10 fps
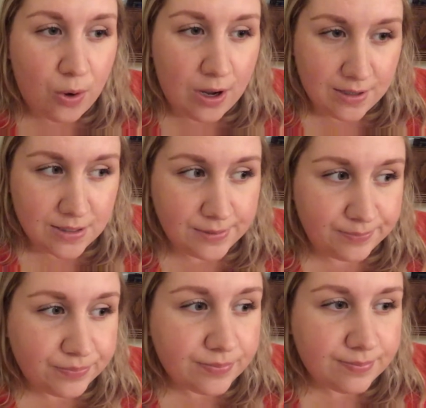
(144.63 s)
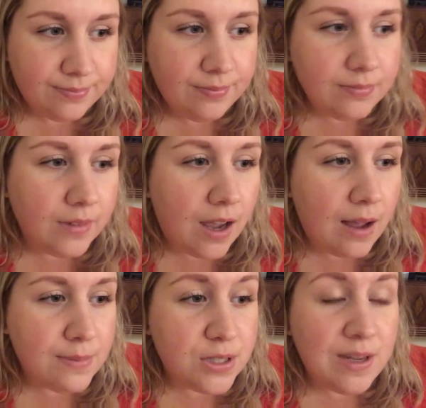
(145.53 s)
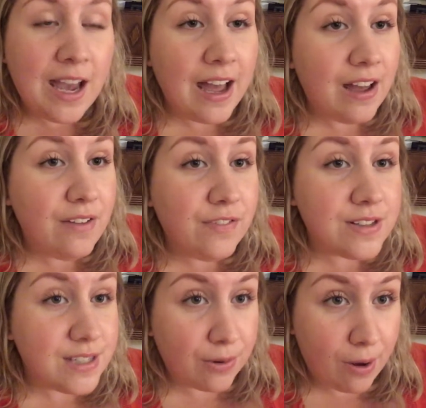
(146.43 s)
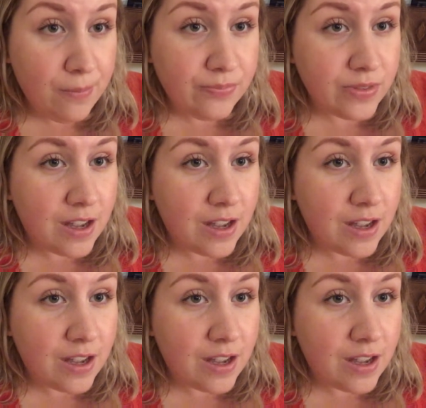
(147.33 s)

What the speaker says: want? So we have 0,